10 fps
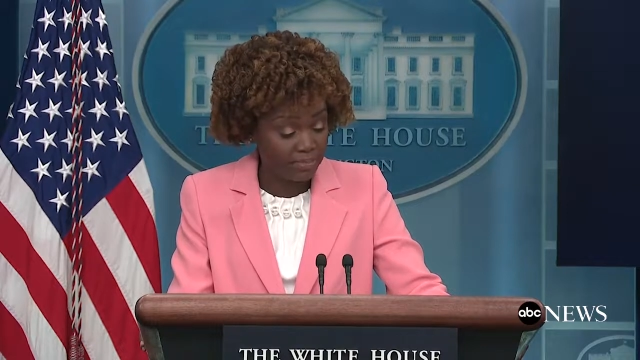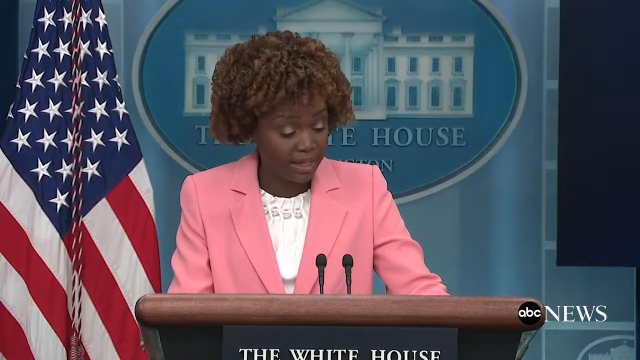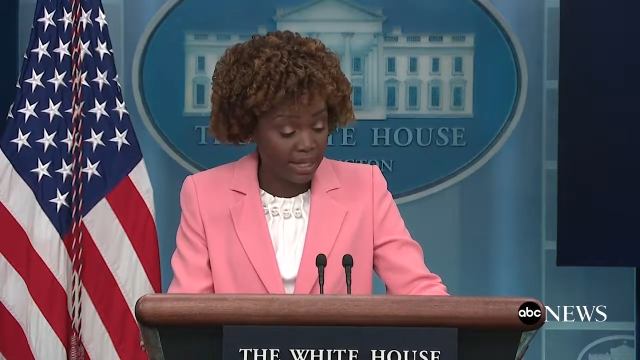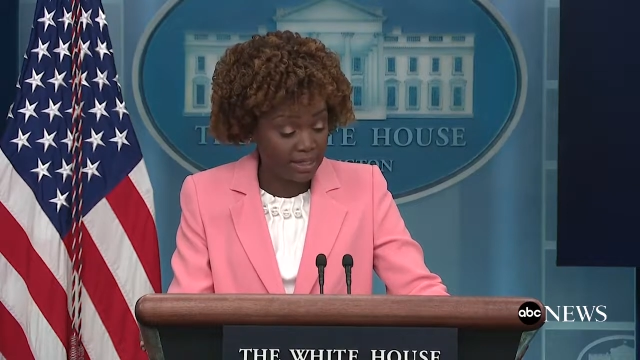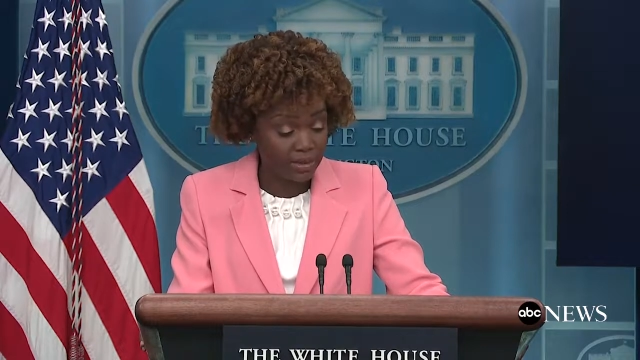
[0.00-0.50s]

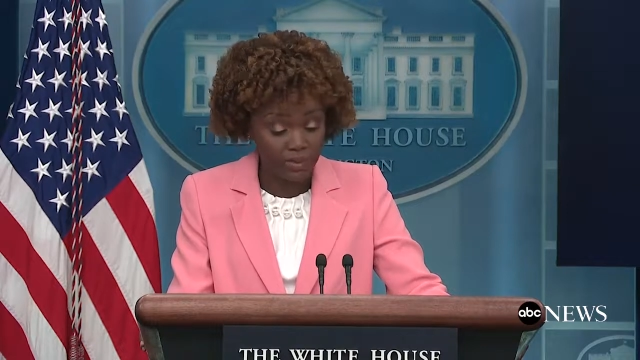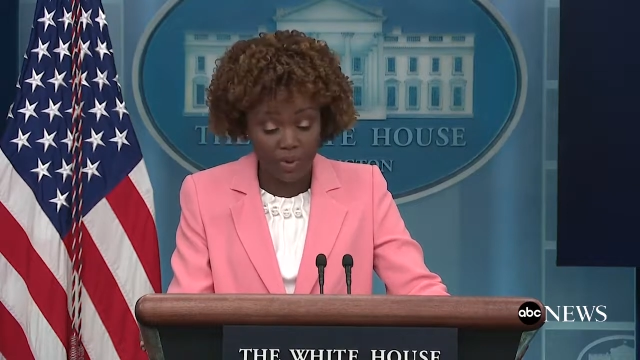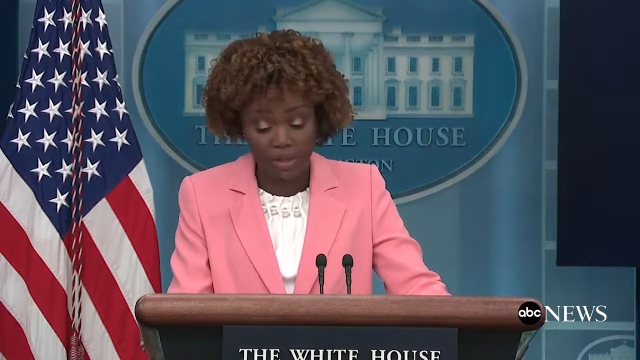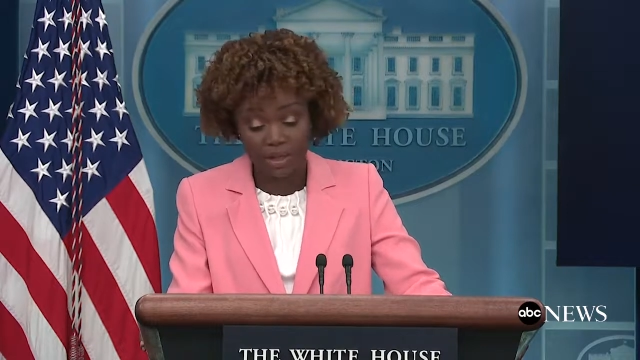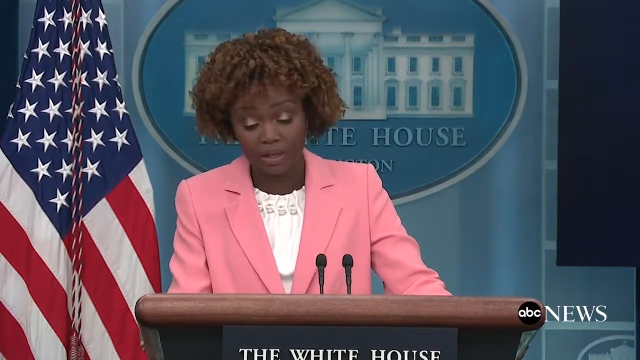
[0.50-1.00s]
planned to
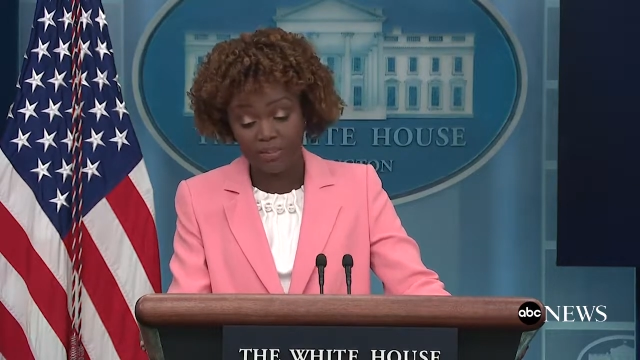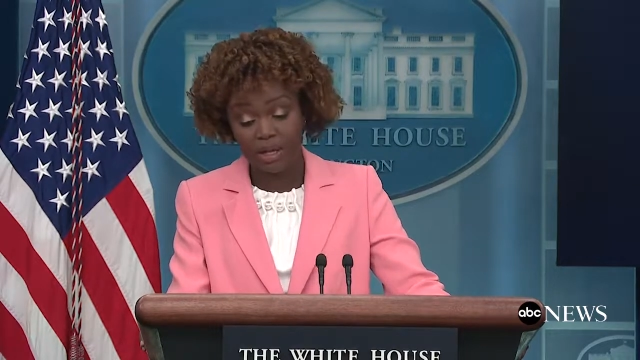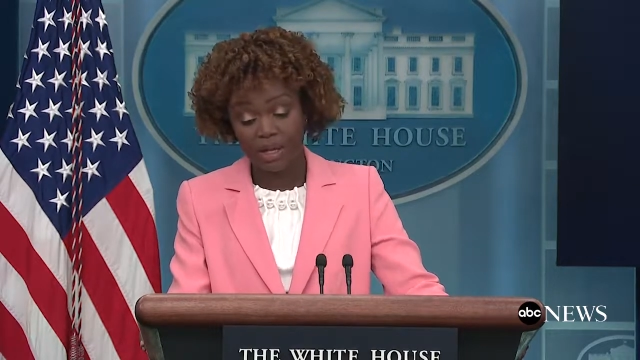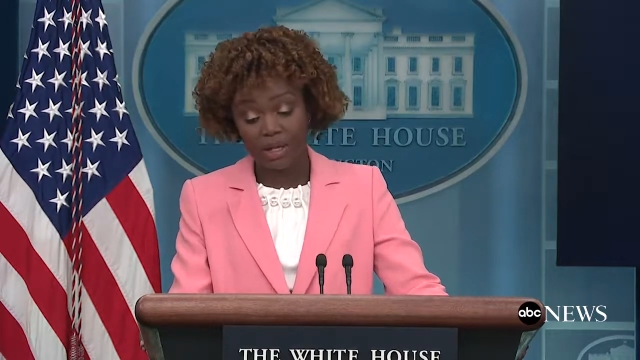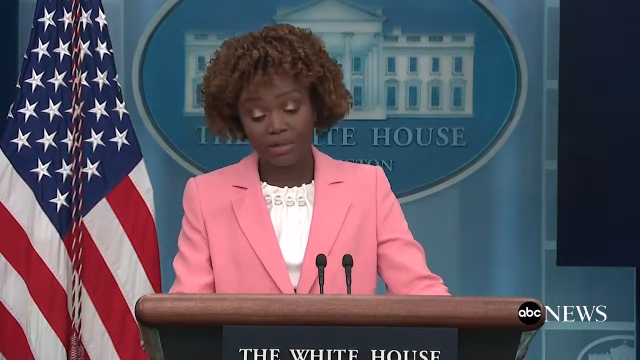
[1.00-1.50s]
welcome
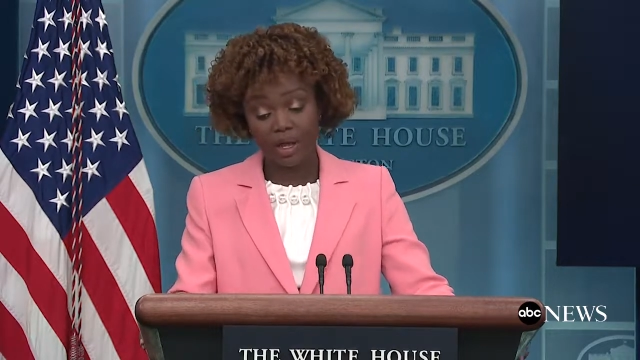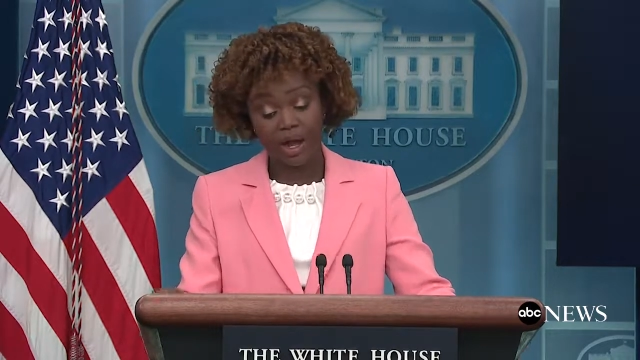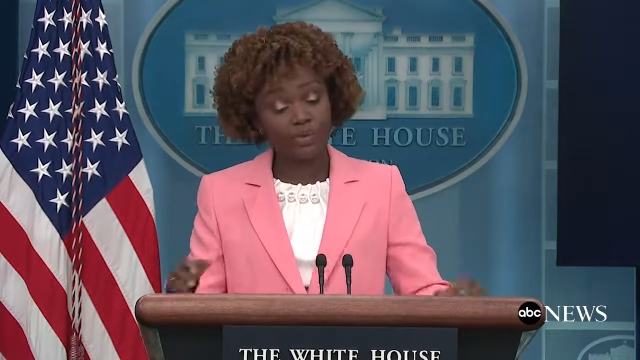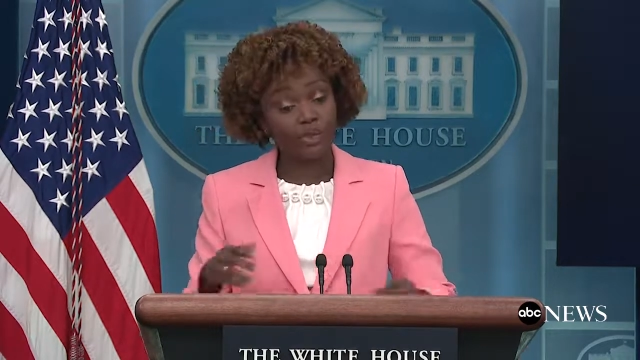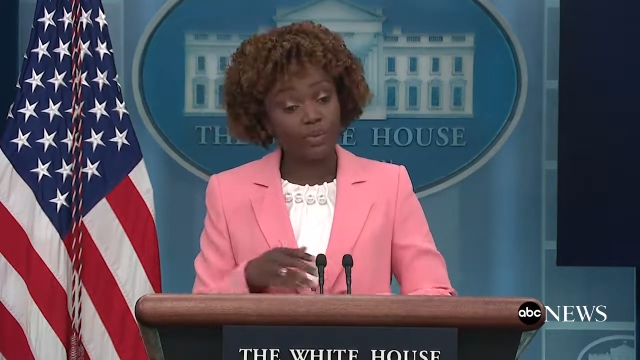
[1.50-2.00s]
the
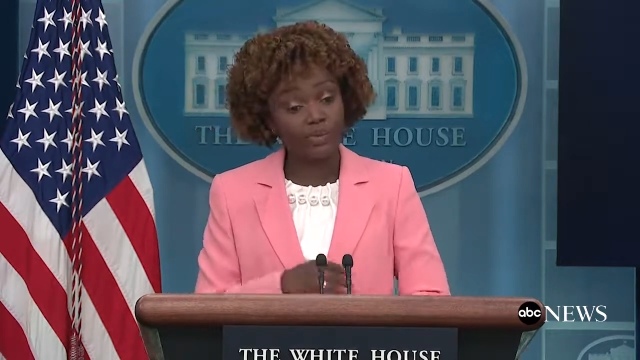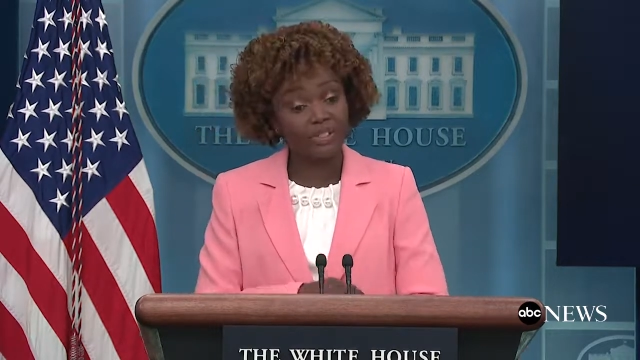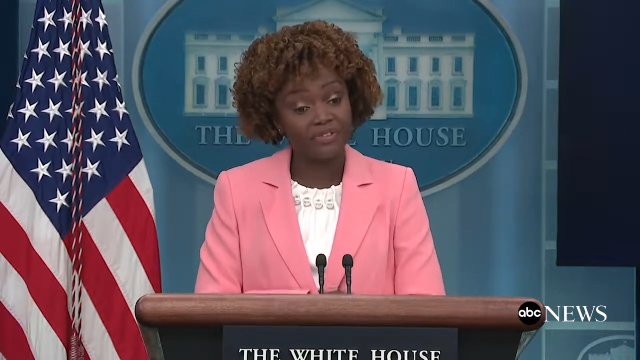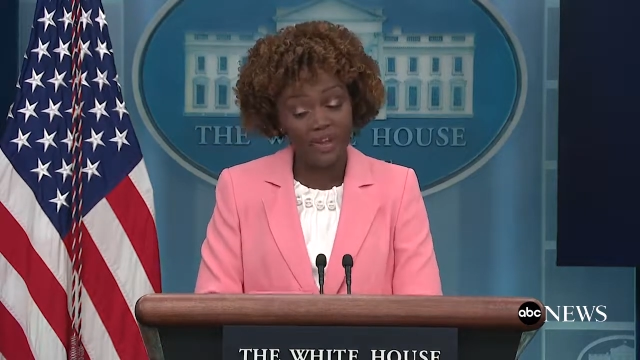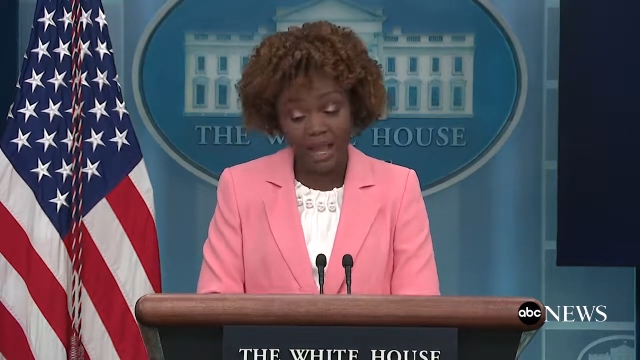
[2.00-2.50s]

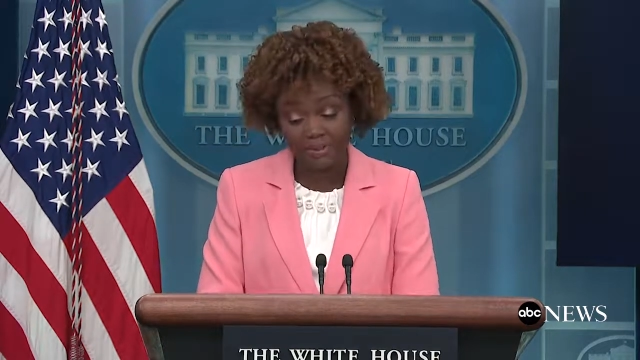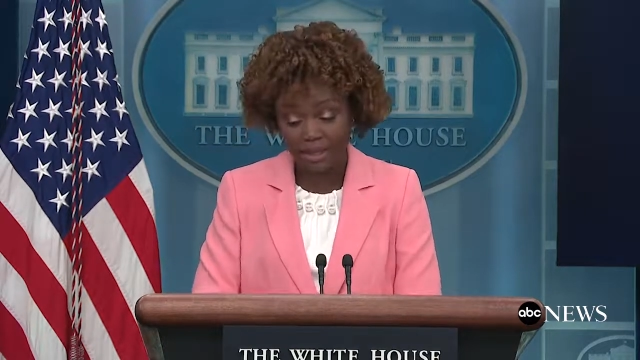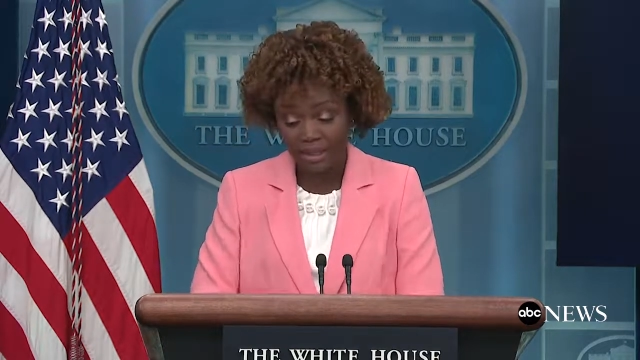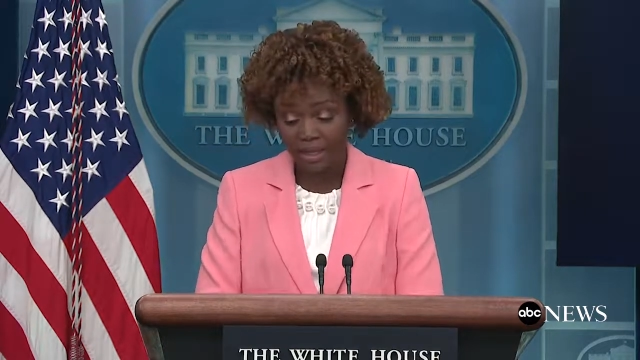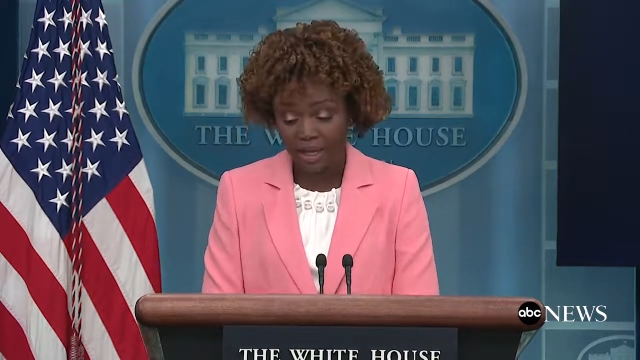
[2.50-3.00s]
Congresswoman's
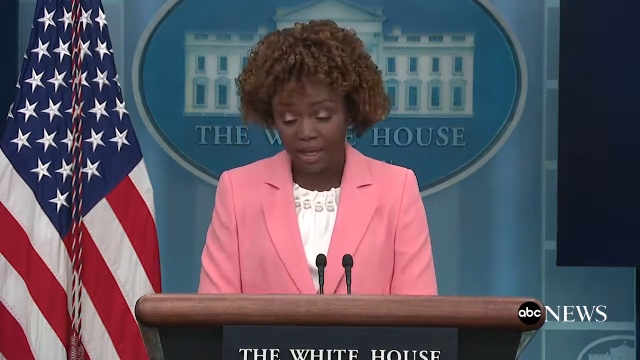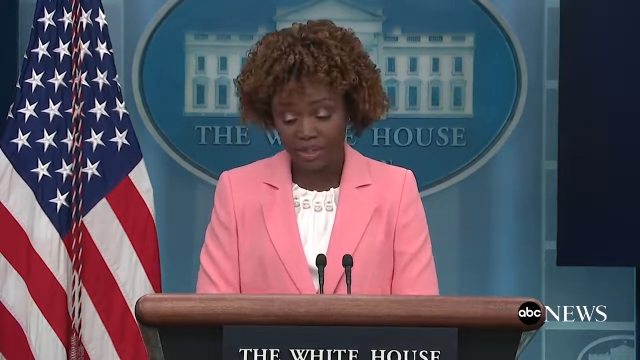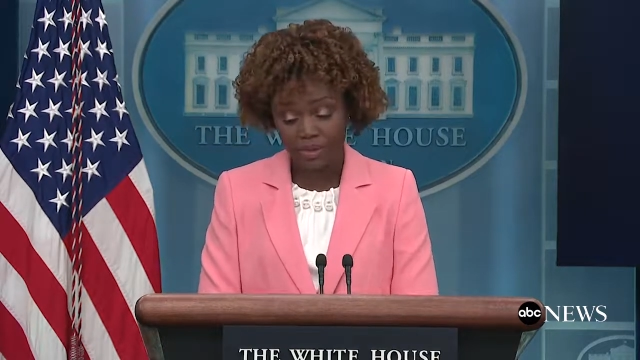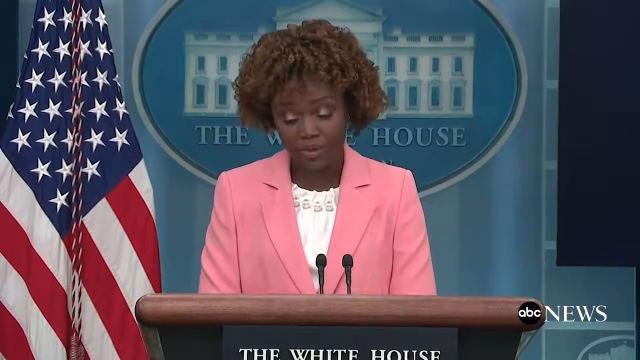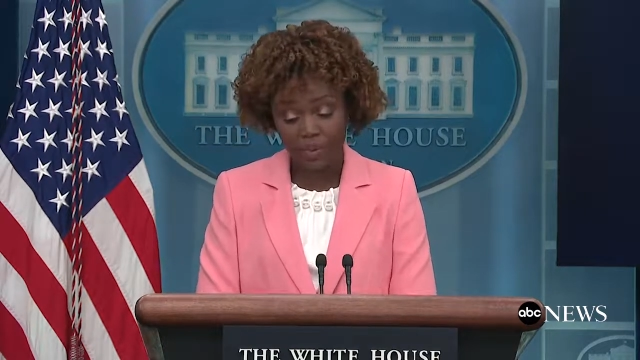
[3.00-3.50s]
family
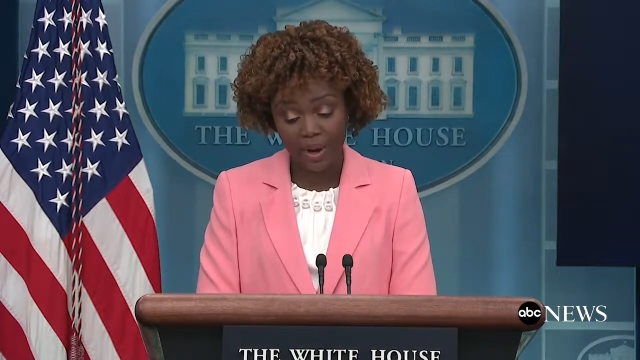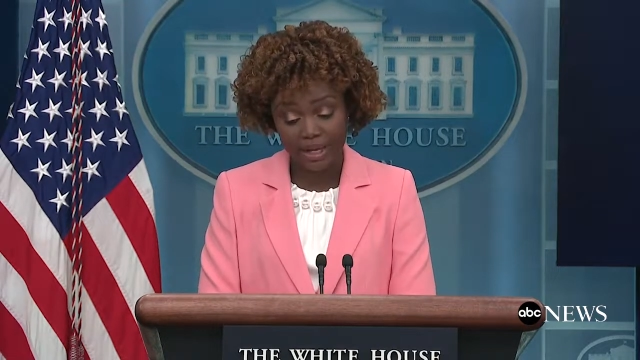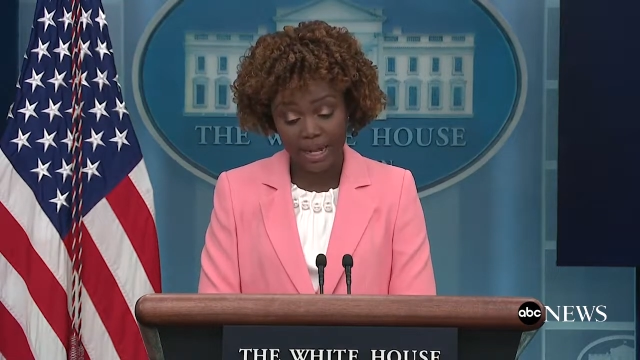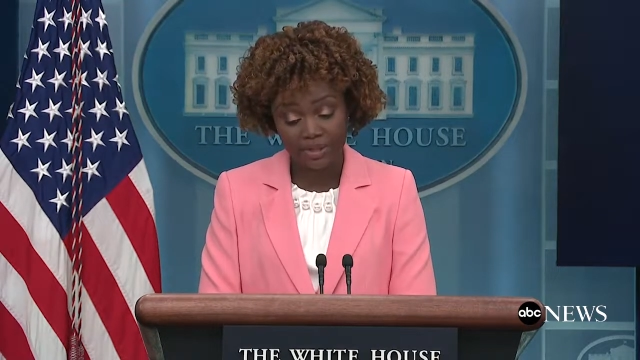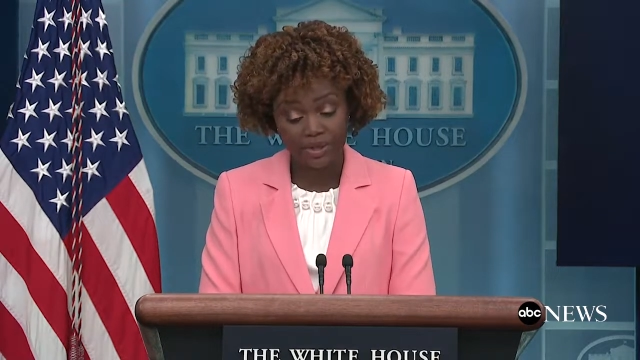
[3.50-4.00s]
to the White
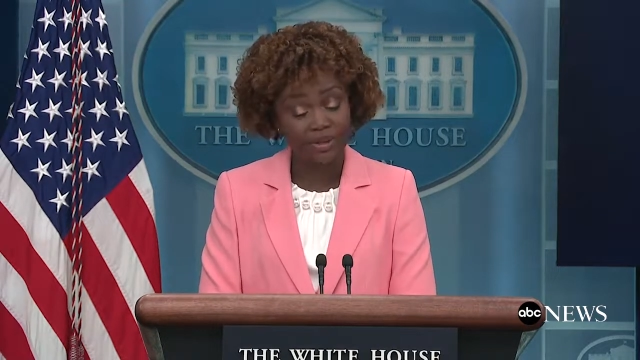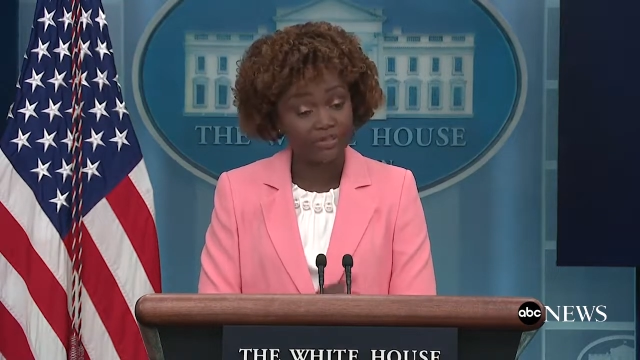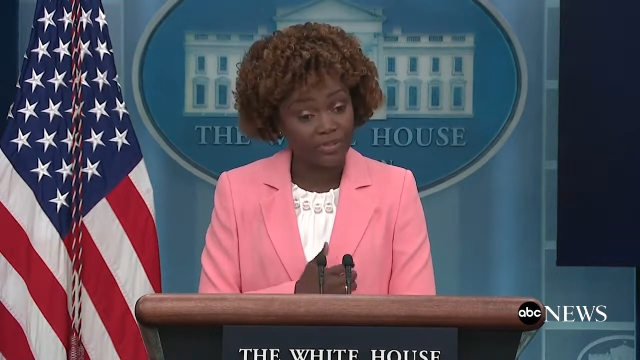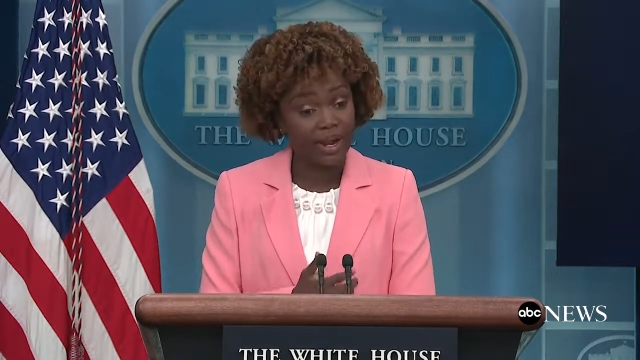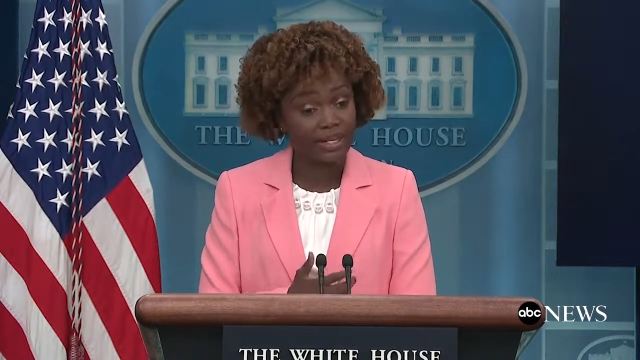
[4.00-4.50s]
House on
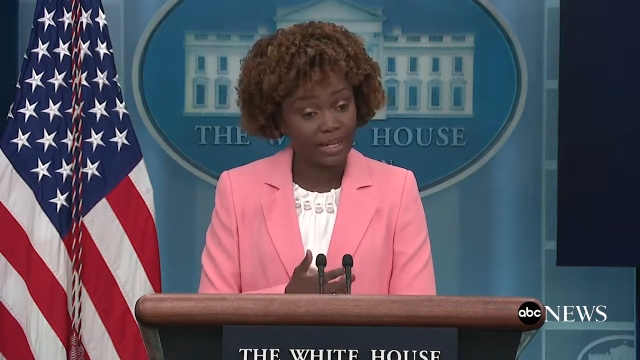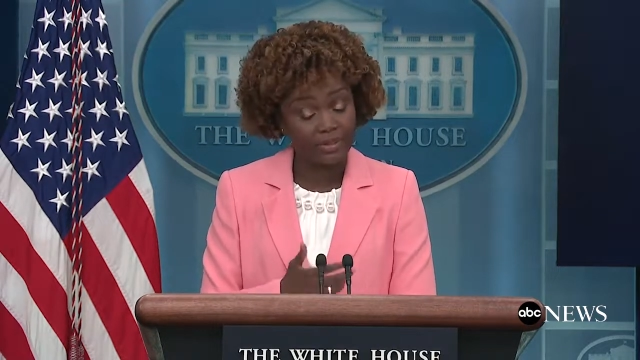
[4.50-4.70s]
Friday.